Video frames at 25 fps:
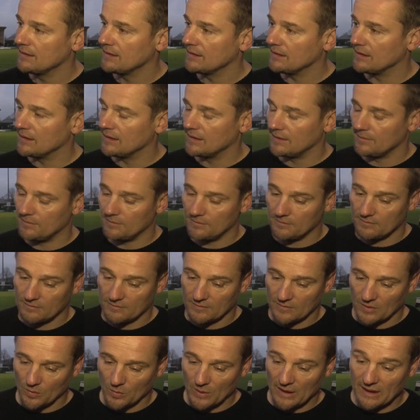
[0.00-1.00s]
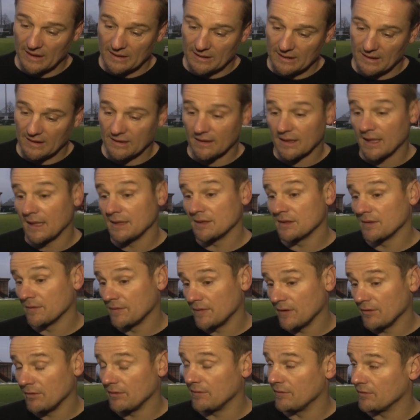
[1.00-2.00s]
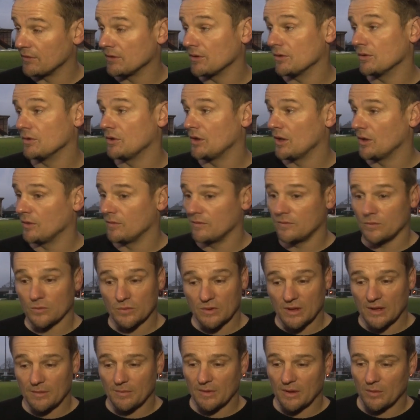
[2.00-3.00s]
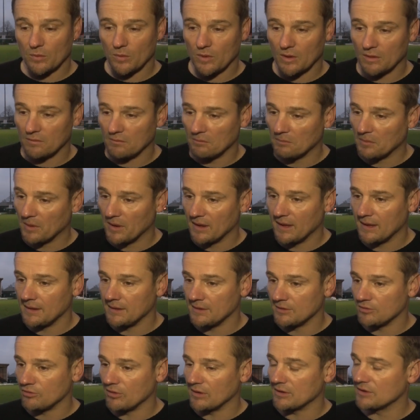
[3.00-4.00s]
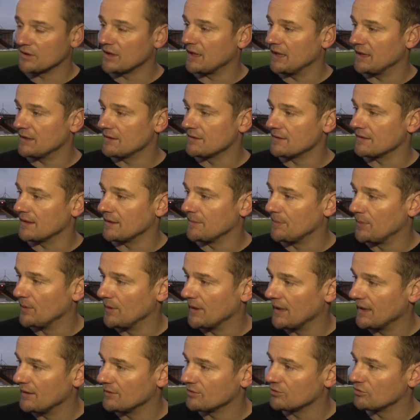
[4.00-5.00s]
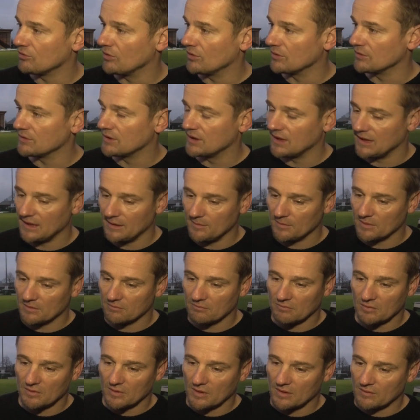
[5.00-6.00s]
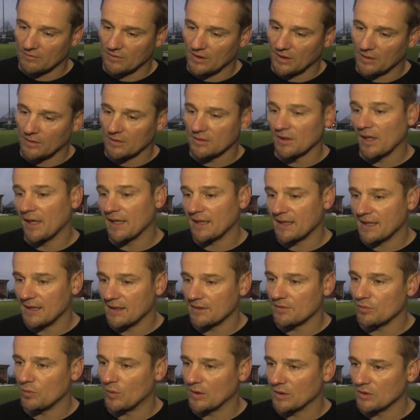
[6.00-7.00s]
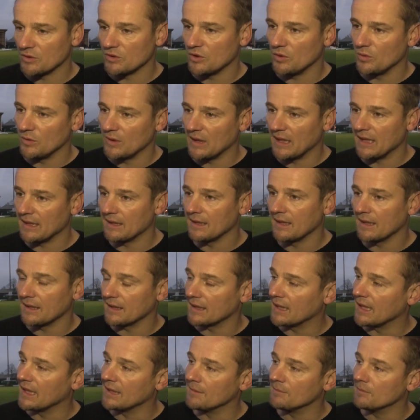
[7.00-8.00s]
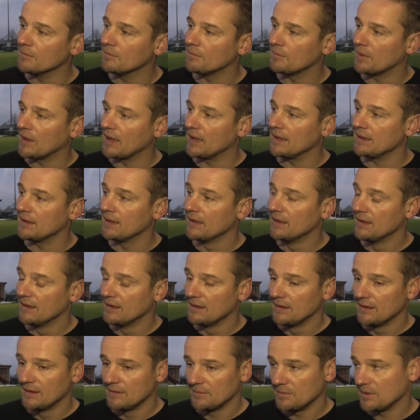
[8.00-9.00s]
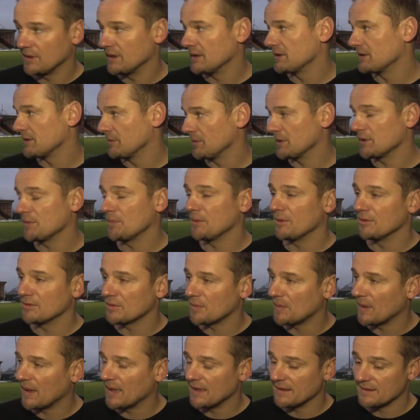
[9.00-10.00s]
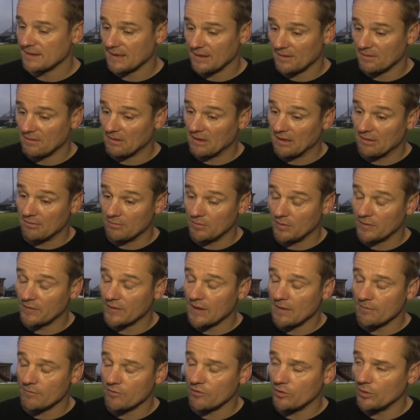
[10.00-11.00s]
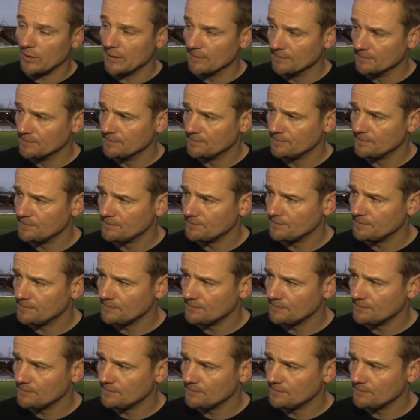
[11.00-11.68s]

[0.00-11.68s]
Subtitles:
the way he did against a very, very good Yeovil team, they weren't by any stretch kids, they put out a strong team, and, you know, like us, one or two that hadn't had a game played, but there's some experienced players out there, and we've come through it.